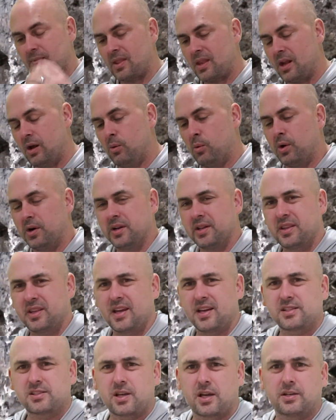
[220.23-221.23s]
One of the
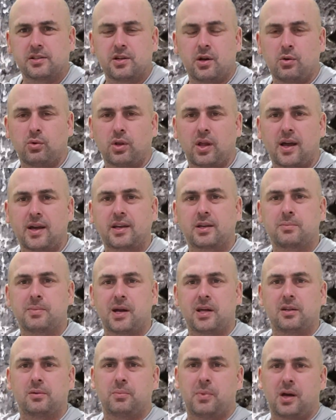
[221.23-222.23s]
things I don't like
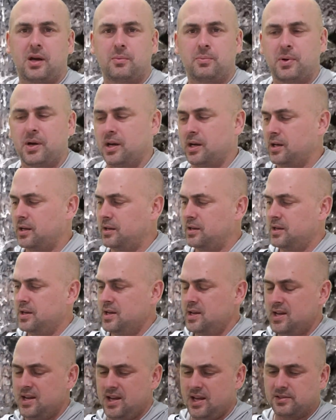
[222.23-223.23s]
about the bot pot
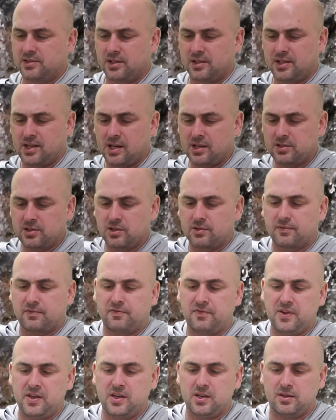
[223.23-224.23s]
is it doesn't
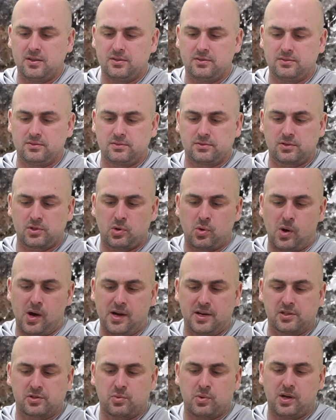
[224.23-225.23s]
fit quite
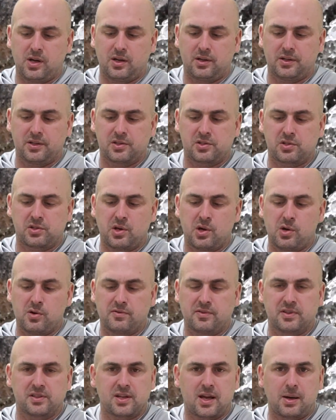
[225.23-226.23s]
as well on the stove
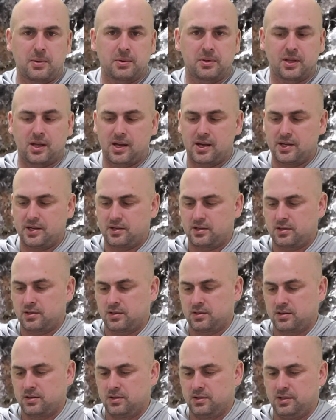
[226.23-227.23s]
as I would like.
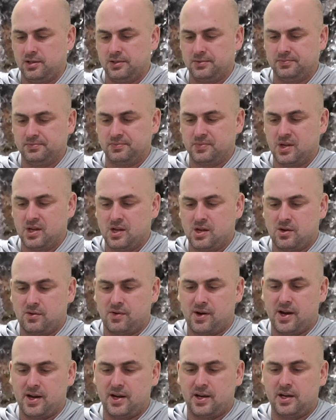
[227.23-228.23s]

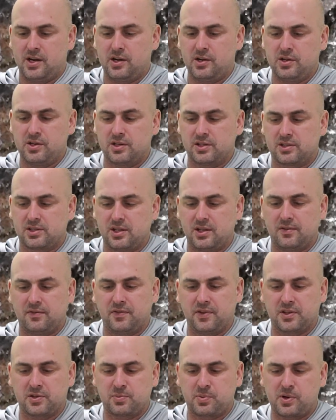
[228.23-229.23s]
Right here you can see it
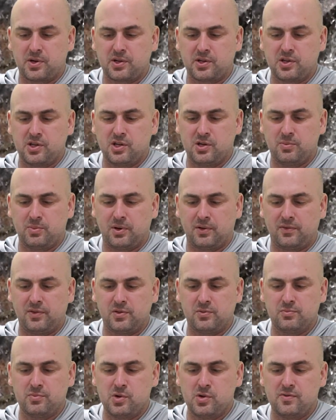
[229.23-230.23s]
fits pretty good, but if you
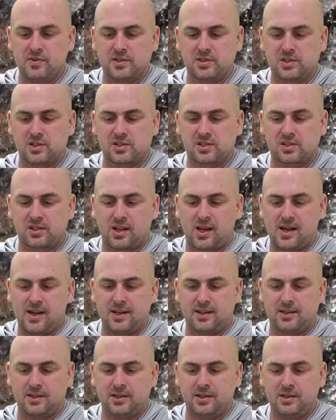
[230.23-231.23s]
move it just
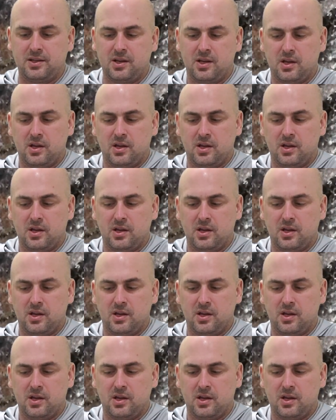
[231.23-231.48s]
slightly,